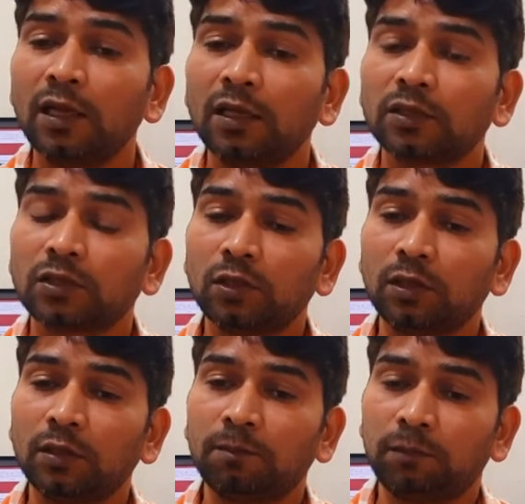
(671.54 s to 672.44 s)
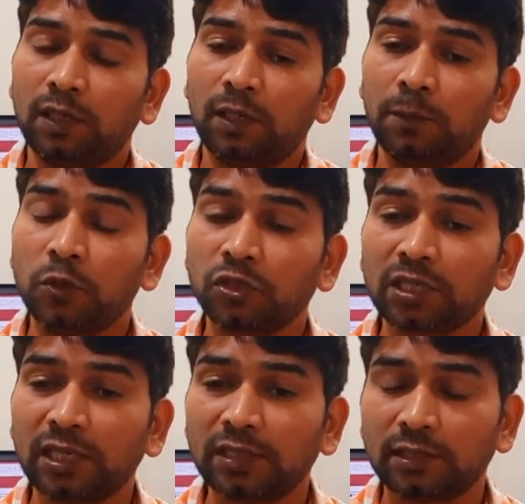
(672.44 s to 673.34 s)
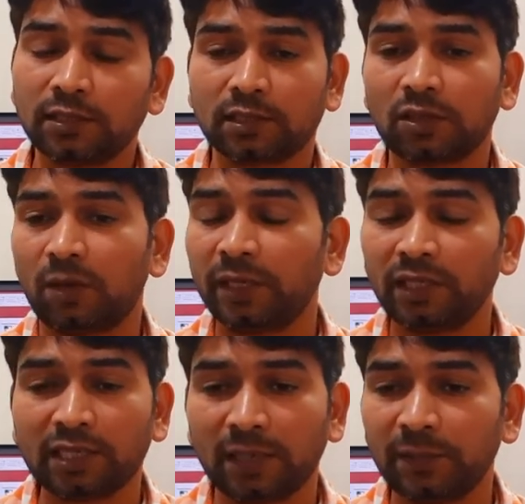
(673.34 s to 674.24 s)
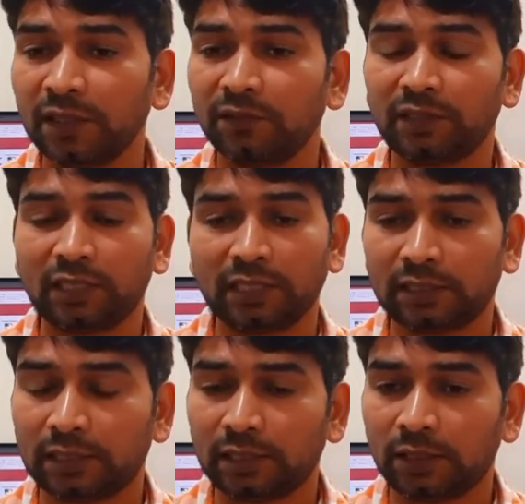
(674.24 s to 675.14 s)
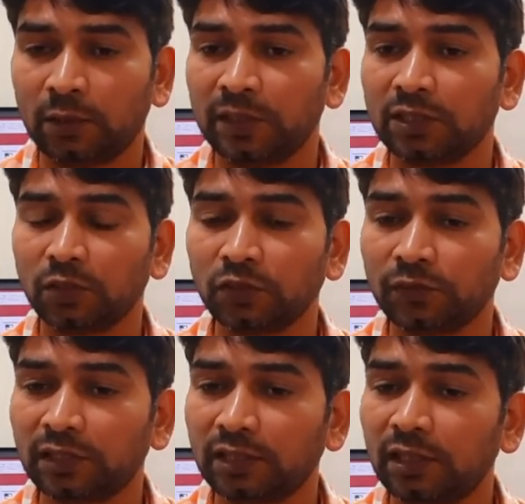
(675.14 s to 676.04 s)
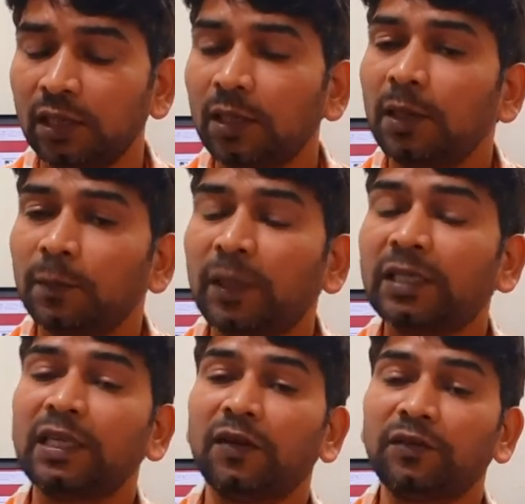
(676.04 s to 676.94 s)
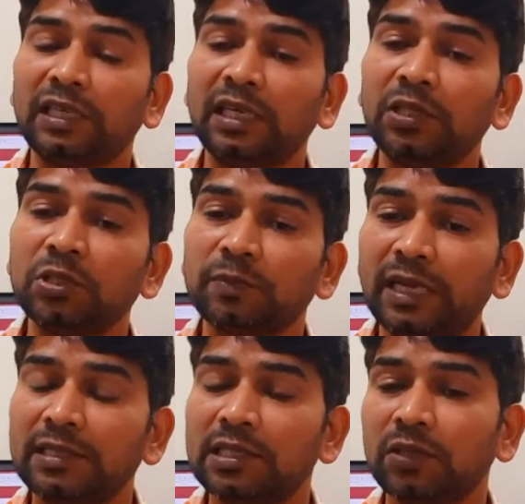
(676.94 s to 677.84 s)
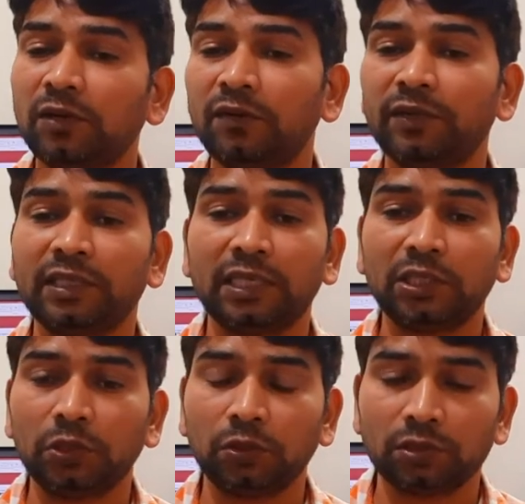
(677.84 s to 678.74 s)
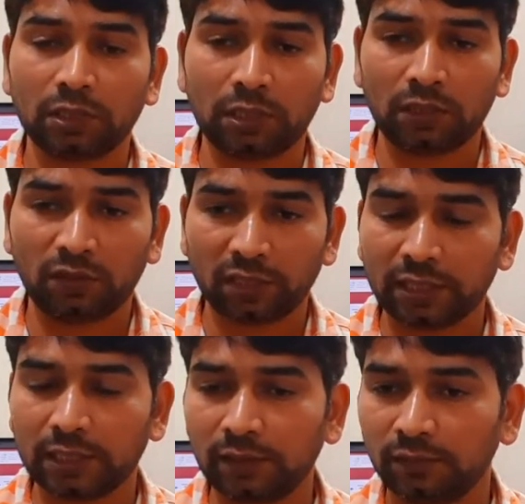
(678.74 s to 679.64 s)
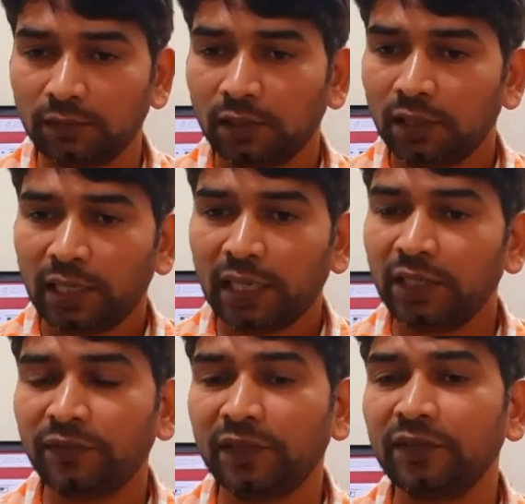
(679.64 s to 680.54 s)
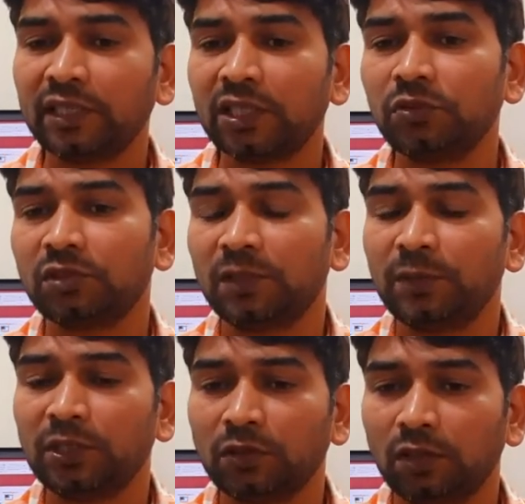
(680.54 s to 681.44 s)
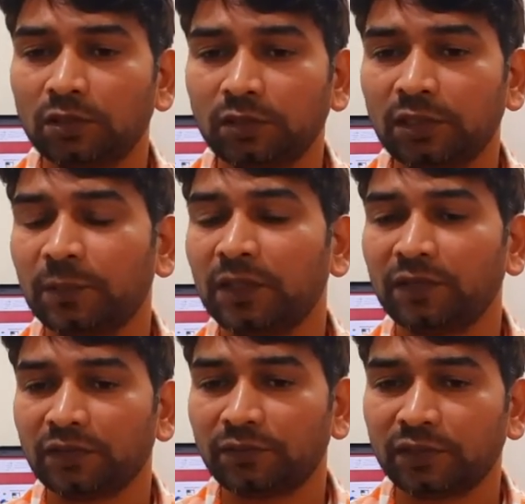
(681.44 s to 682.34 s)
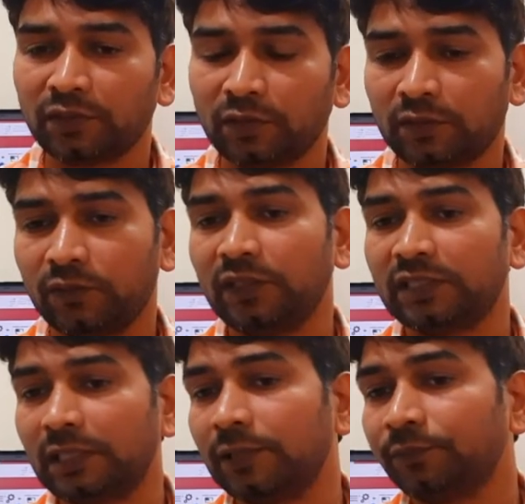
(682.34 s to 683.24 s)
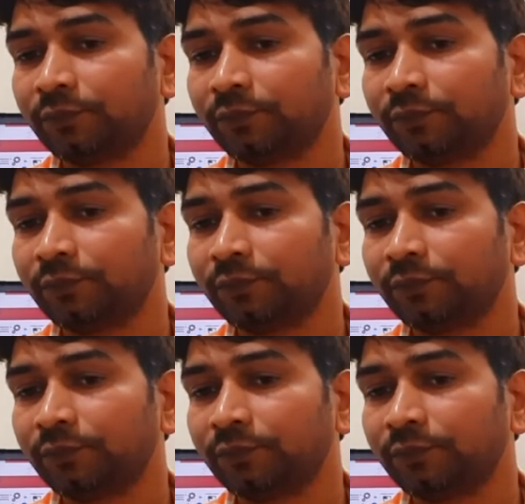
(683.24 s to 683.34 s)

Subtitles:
So Postgres is commonly coming with that open source version, but yeah, we can use MySQL, we can use Oracle, and even we can use DB2 also in the previous version what we see.